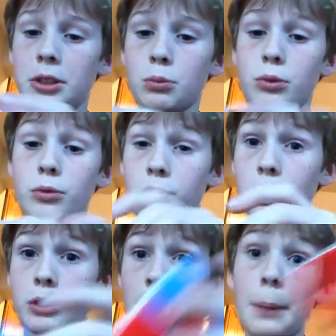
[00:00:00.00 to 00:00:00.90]

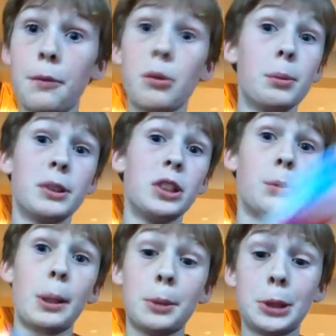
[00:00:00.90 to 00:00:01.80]
the type of Rubik's
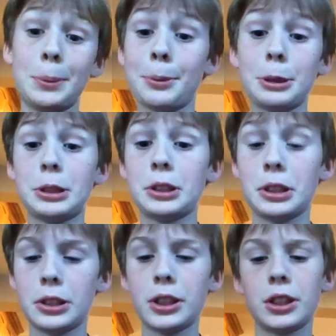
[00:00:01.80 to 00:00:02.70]
Cube that most people use
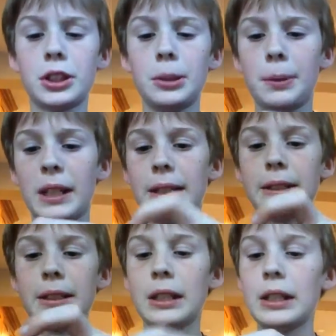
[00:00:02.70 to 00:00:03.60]
because it's just super
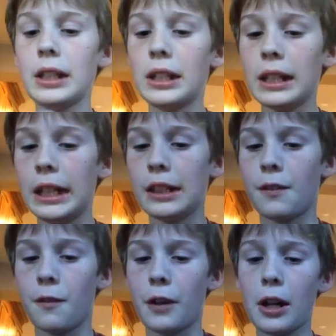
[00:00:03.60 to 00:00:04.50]
nice.
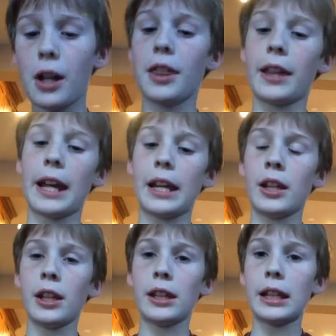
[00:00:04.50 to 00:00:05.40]
It's very
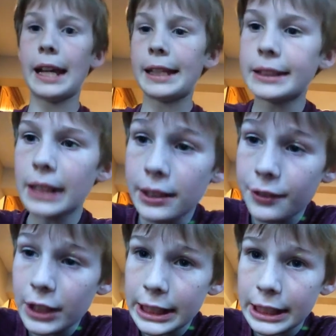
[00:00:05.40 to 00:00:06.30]
light. Like, the inside
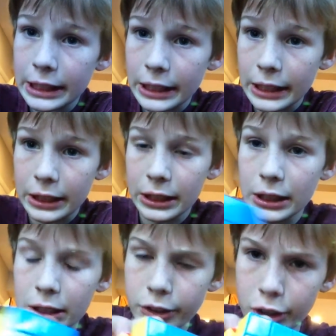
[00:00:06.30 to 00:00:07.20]
of this
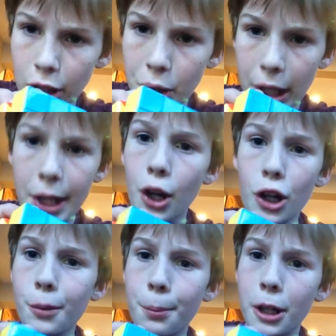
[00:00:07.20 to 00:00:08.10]
there's no, like,
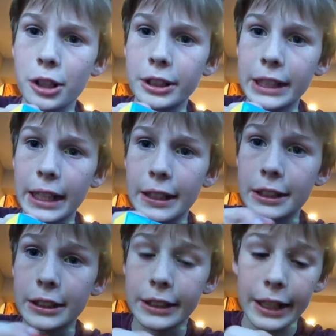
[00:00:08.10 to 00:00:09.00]
hard part inside.
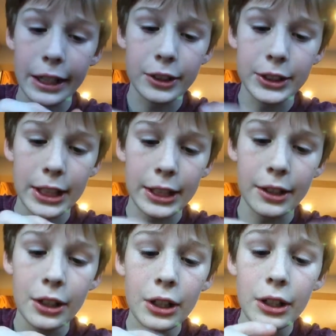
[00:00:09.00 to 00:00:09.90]
This is air inside
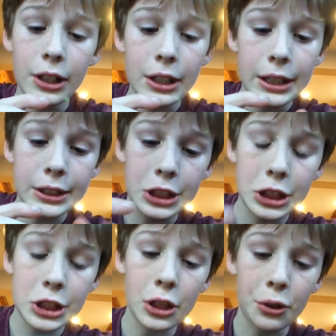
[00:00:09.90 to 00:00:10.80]
here. It's
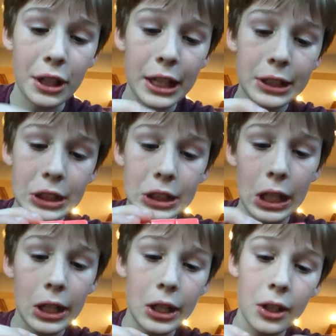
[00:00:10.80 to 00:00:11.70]
so nice.
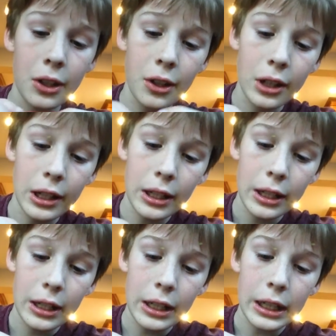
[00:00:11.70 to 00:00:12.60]
Like,
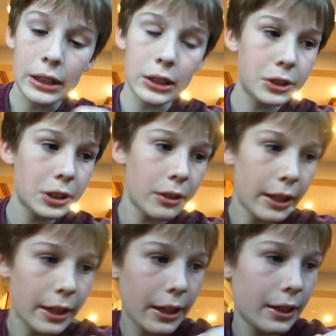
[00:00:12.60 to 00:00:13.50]
and also,
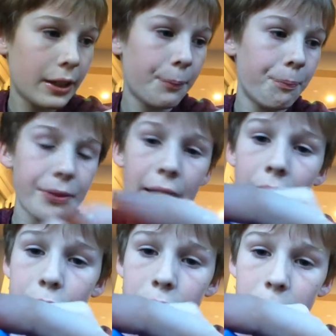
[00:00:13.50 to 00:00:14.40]
I like
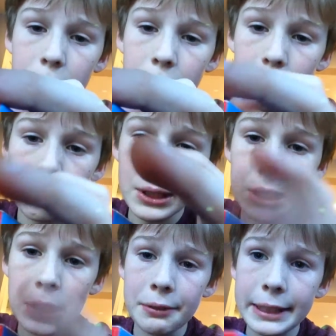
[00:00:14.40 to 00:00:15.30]
how one
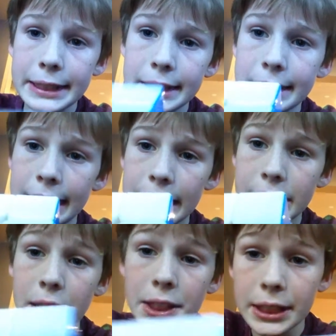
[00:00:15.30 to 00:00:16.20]
the reasons
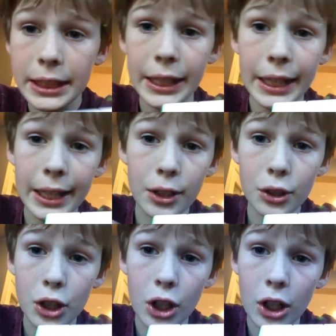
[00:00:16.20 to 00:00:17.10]
it doesn't get
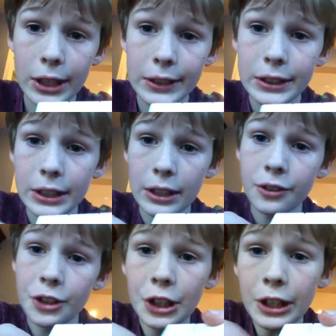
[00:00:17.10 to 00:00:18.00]
all caught and
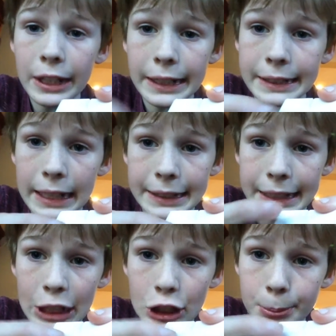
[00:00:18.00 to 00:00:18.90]
stuff is it has
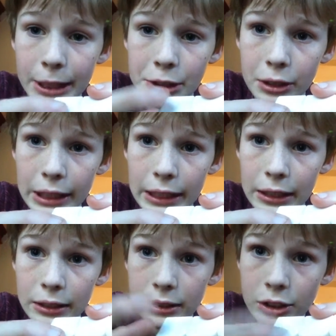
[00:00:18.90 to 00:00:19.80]
airspace right
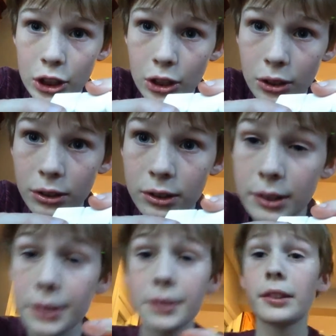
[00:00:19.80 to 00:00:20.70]
here. So,
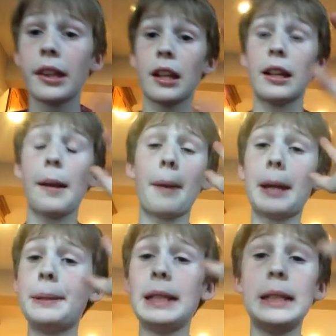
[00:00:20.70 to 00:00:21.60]
in
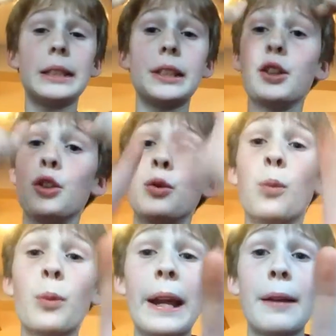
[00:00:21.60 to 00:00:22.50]
my opinion, this is a
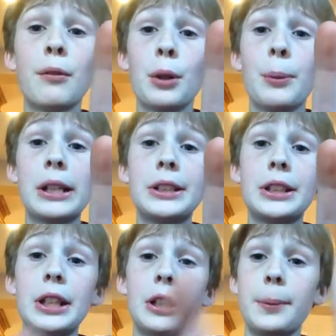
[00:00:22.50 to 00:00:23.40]
great Rubik's
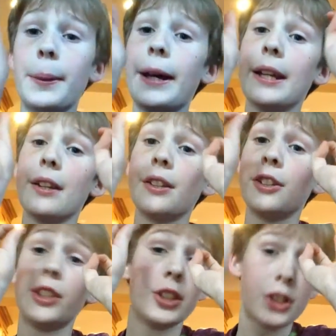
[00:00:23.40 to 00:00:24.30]
Cube, and
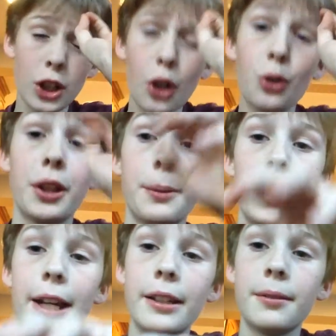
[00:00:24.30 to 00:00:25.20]
you should totally
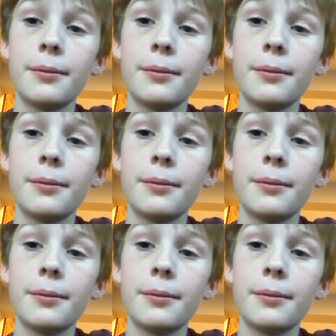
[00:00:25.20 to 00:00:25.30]
buy it.